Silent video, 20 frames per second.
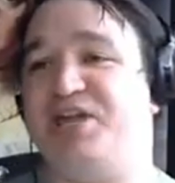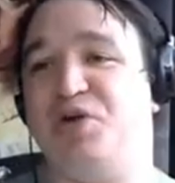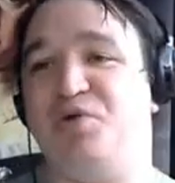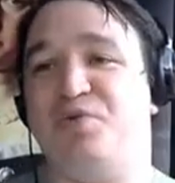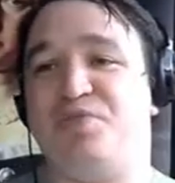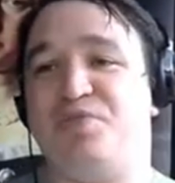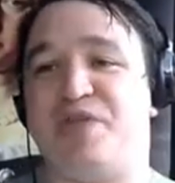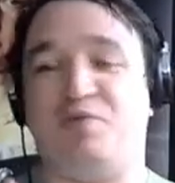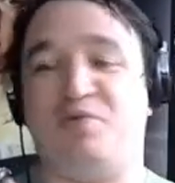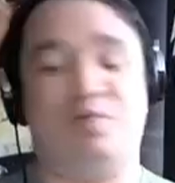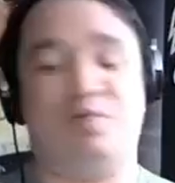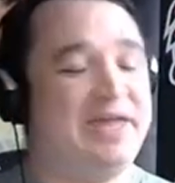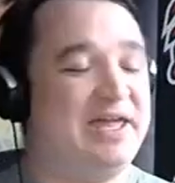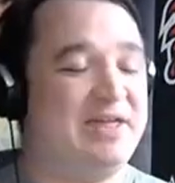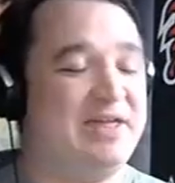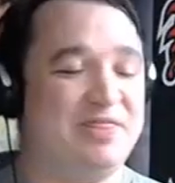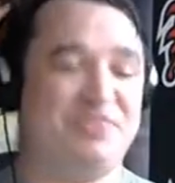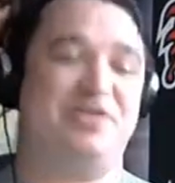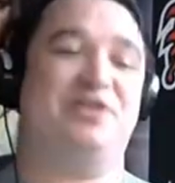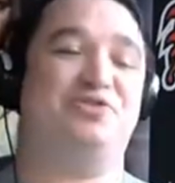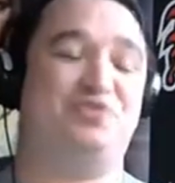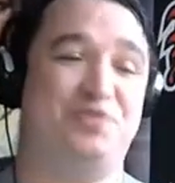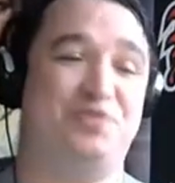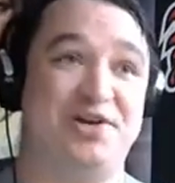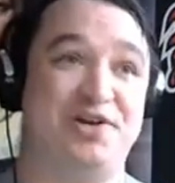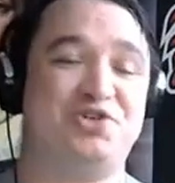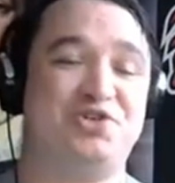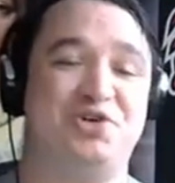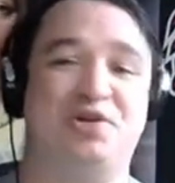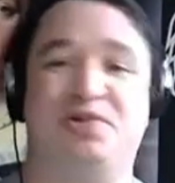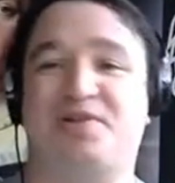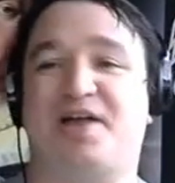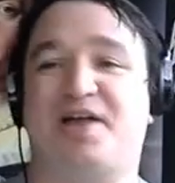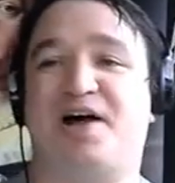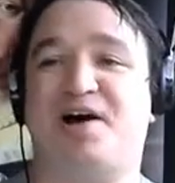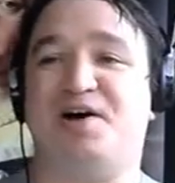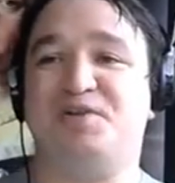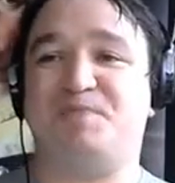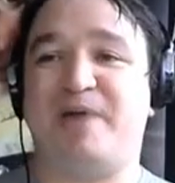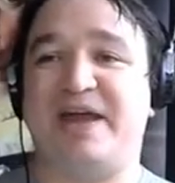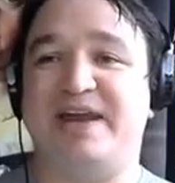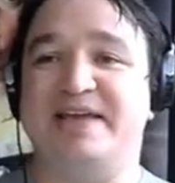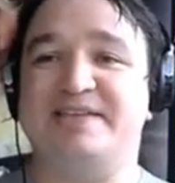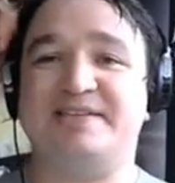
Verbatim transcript: there will be the traditional card